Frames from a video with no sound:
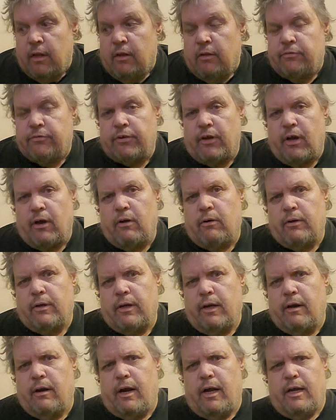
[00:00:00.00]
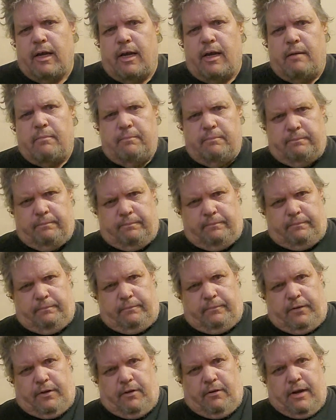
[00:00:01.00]
So here I am,
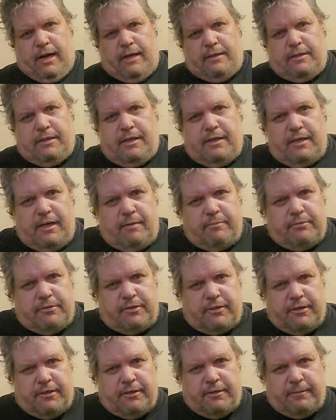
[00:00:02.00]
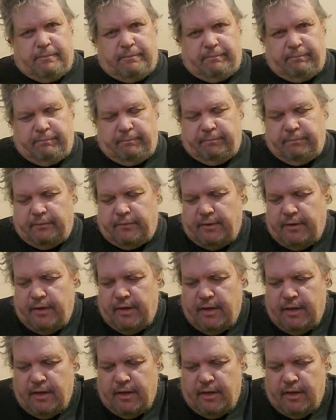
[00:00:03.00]
going out to the dumpster,
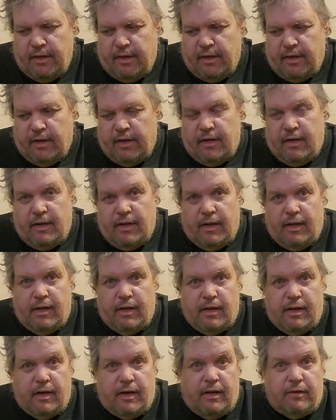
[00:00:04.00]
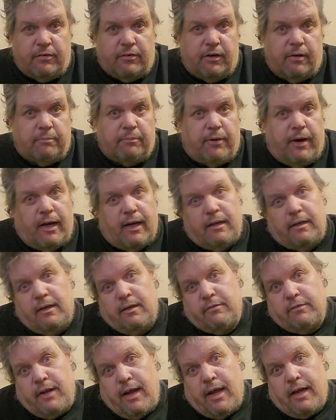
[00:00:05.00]
and I start breaking
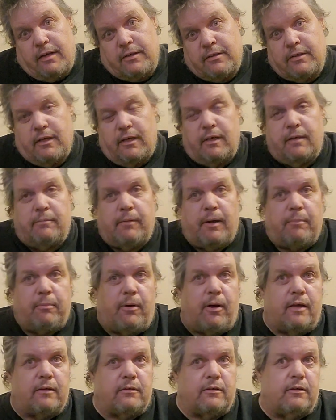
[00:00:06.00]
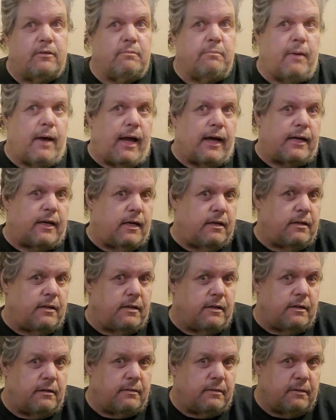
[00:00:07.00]
these necks. And my boss goes back into
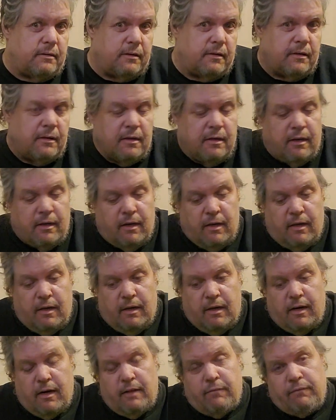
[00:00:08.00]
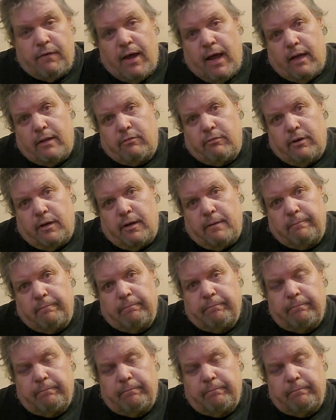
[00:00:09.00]
the factory.